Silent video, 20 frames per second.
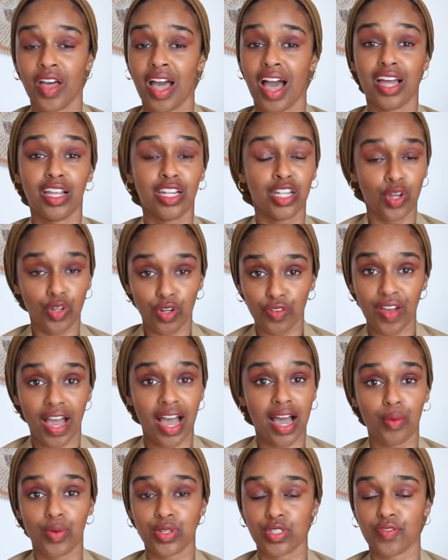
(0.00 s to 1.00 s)
a lot of
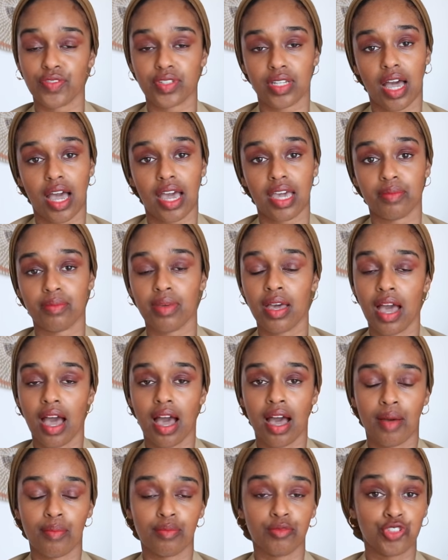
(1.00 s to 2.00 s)
hours of time
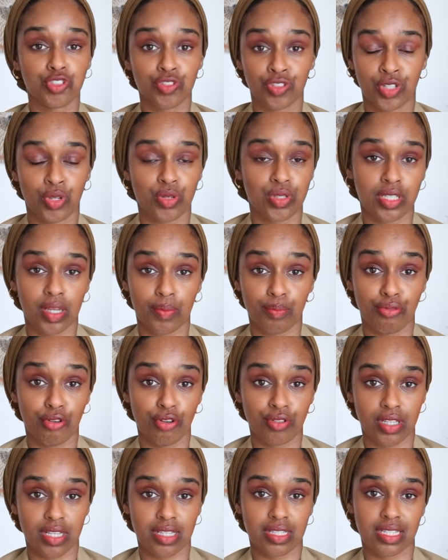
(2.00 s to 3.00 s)
during those
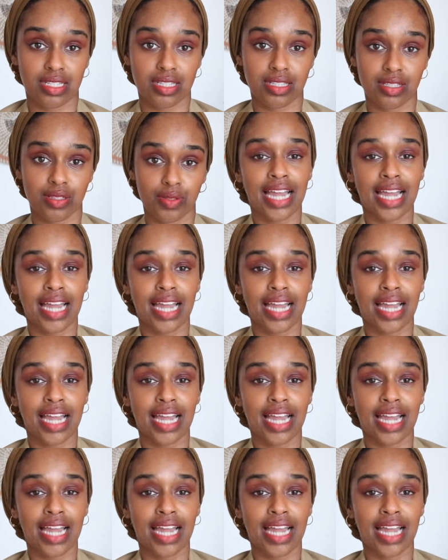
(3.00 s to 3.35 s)
processes.